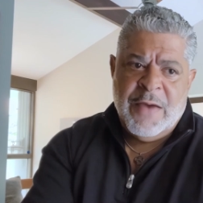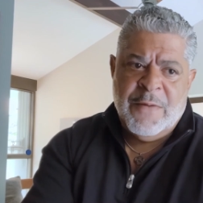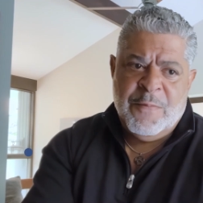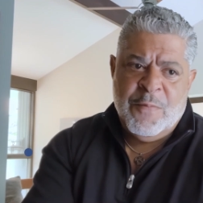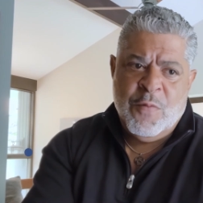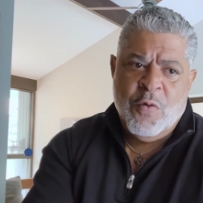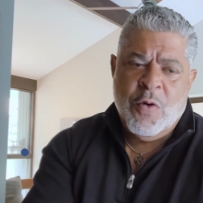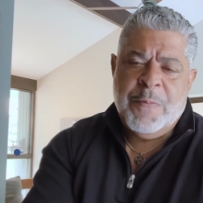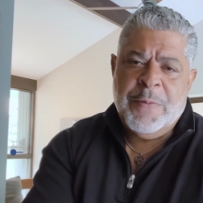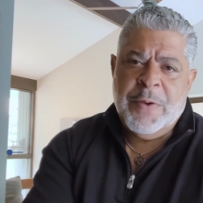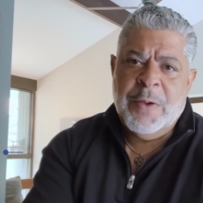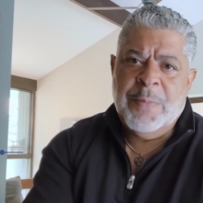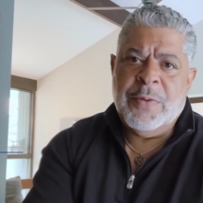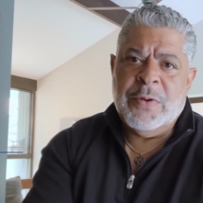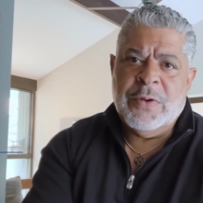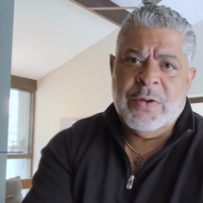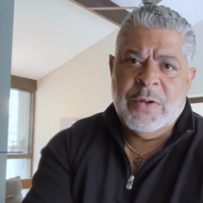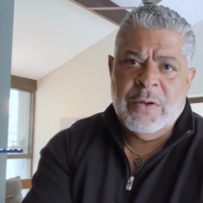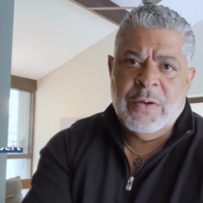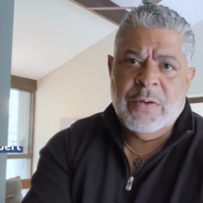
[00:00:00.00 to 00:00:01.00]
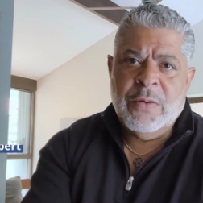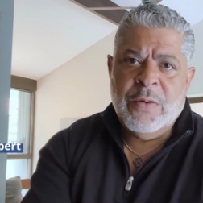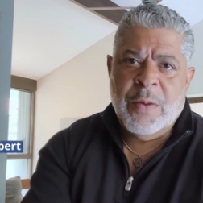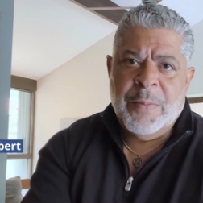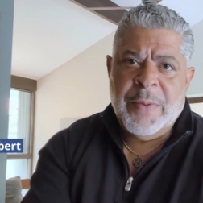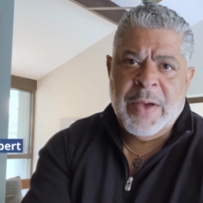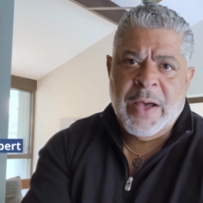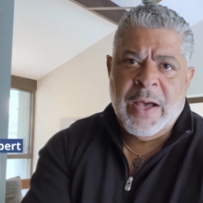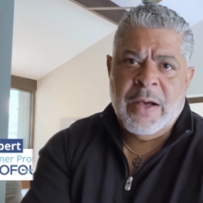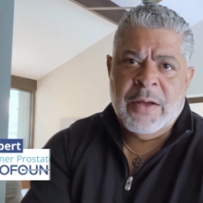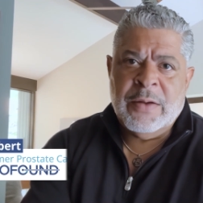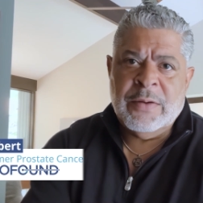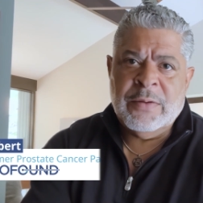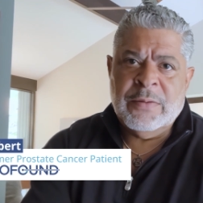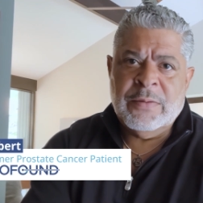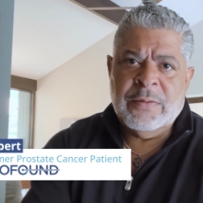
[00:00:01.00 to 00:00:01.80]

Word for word: if more people knew about